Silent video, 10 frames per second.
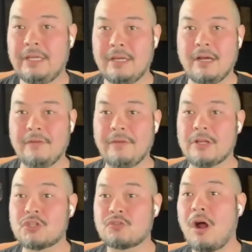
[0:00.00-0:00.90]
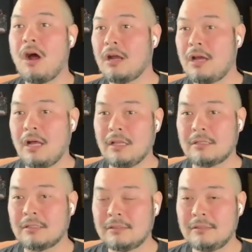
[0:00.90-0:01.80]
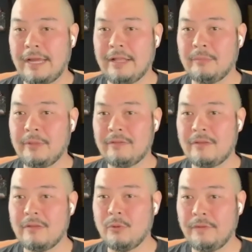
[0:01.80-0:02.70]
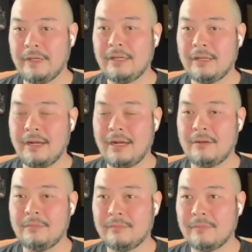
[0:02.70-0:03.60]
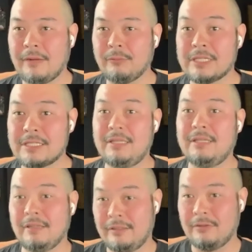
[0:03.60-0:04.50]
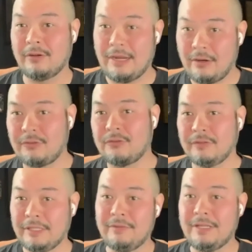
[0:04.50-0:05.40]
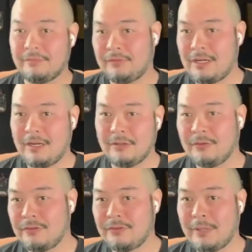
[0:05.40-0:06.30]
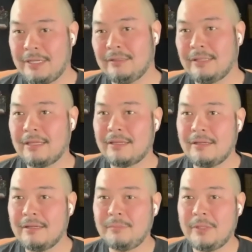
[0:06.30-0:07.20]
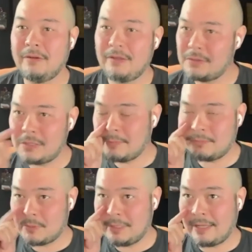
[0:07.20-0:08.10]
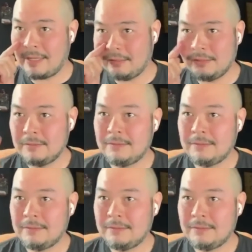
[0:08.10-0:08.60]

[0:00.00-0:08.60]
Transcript: a very strong color element to the movie. I really see that your characters lived in different colors as well. Peter, can you speak to that a little?